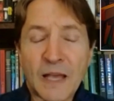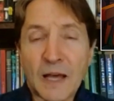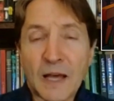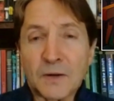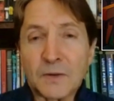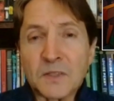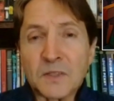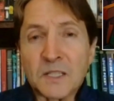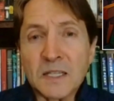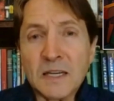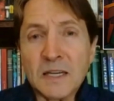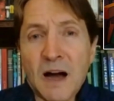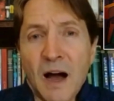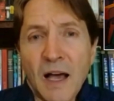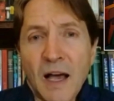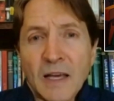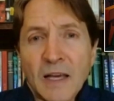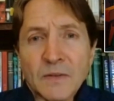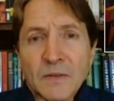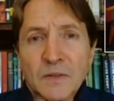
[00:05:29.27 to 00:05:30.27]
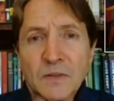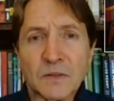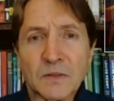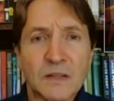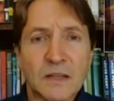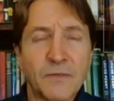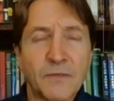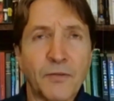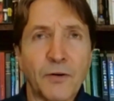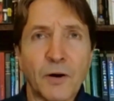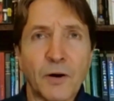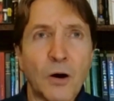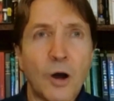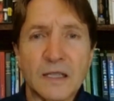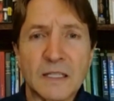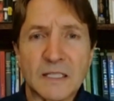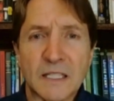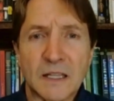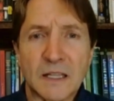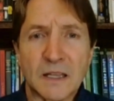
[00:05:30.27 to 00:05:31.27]
kettles and knives,
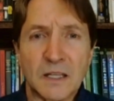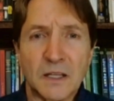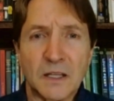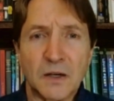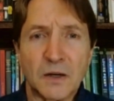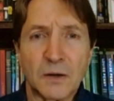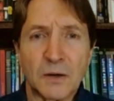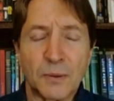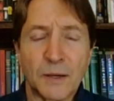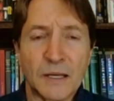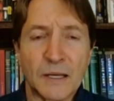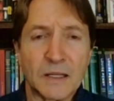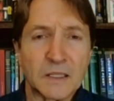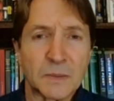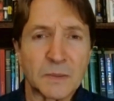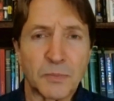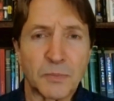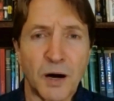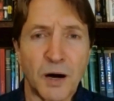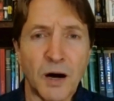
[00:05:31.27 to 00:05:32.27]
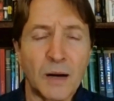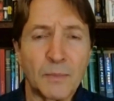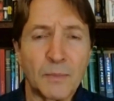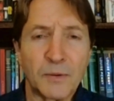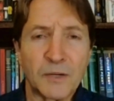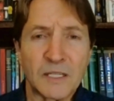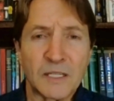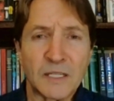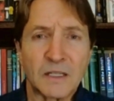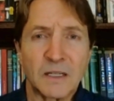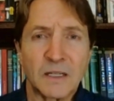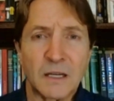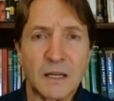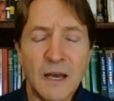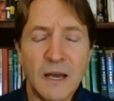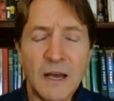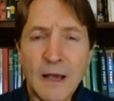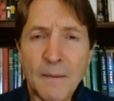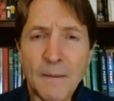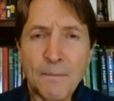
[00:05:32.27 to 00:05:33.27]
things that the Europeans brought,
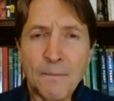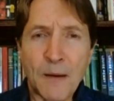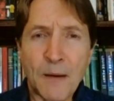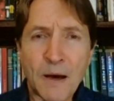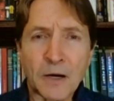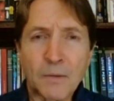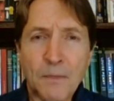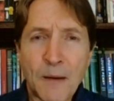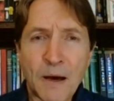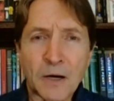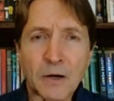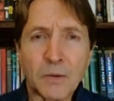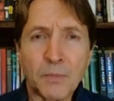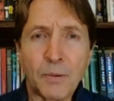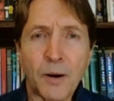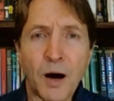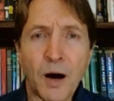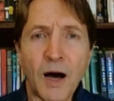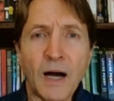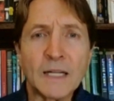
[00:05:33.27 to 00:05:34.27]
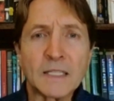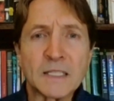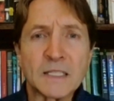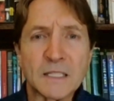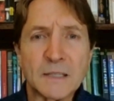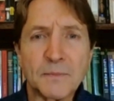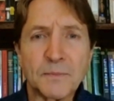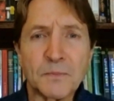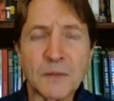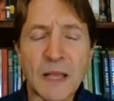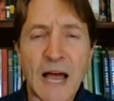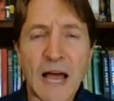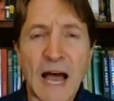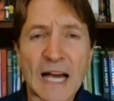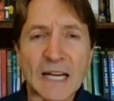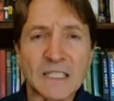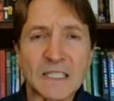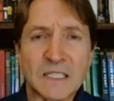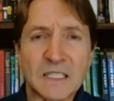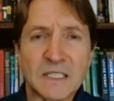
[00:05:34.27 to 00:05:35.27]
particularly metal pots and
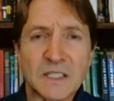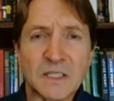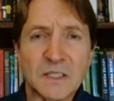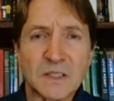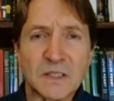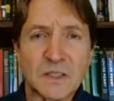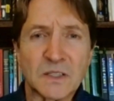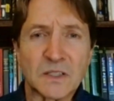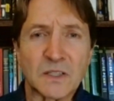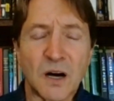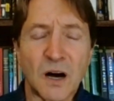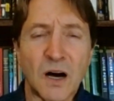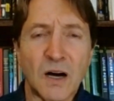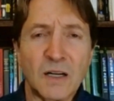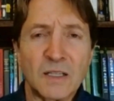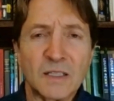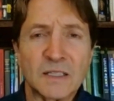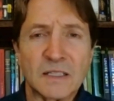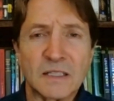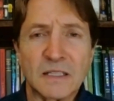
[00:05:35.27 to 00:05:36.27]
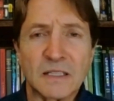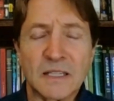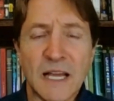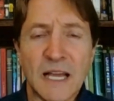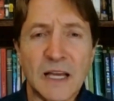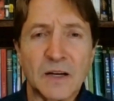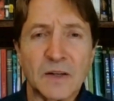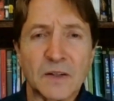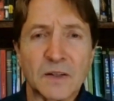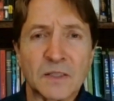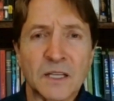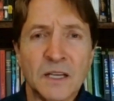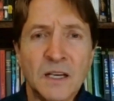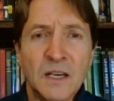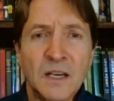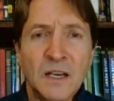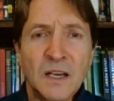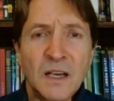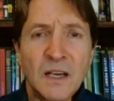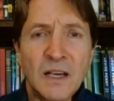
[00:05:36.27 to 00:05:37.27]
axes and saws and nails
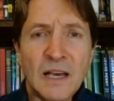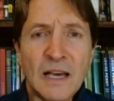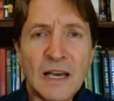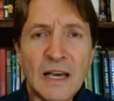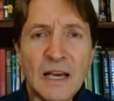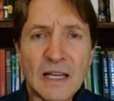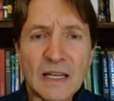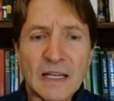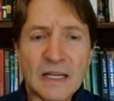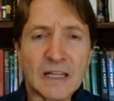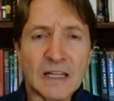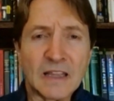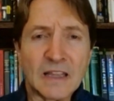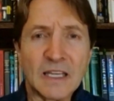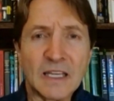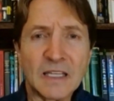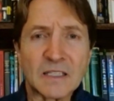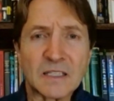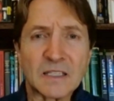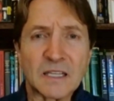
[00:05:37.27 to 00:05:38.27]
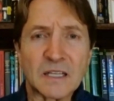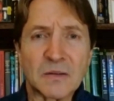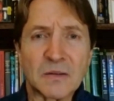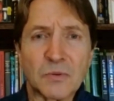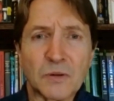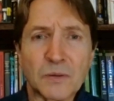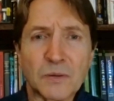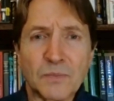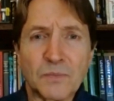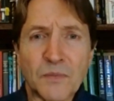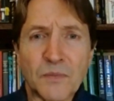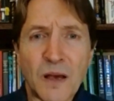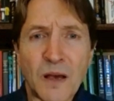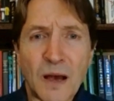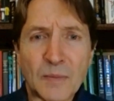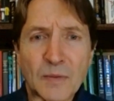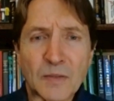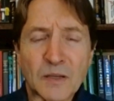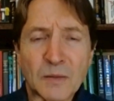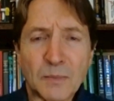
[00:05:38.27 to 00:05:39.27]
and things that were
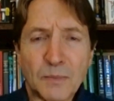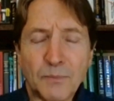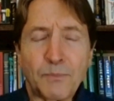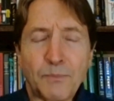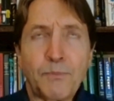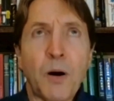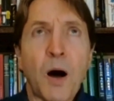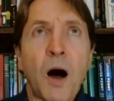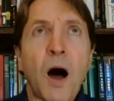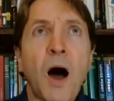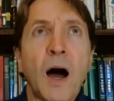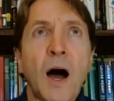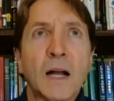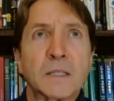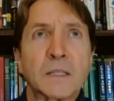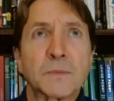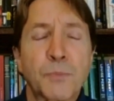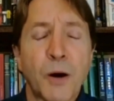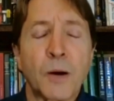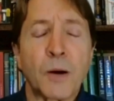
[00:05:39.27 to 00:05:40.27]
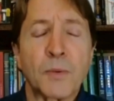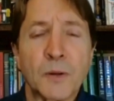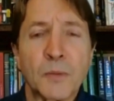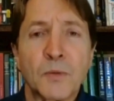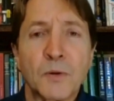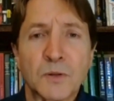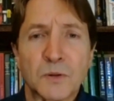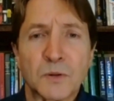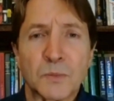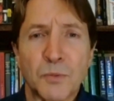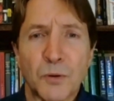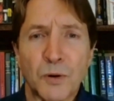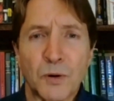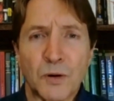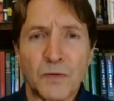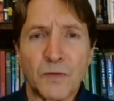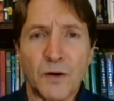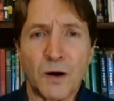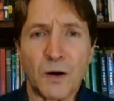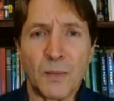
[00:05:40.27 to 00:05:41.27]
absolutely pots, probably the most
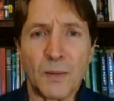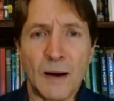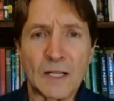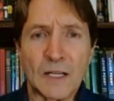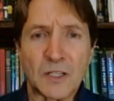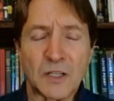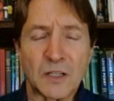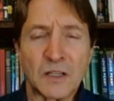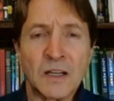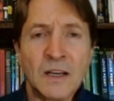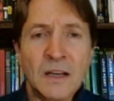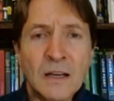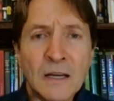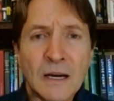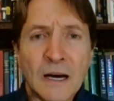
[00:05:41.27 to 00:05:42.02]
important of all. Imagine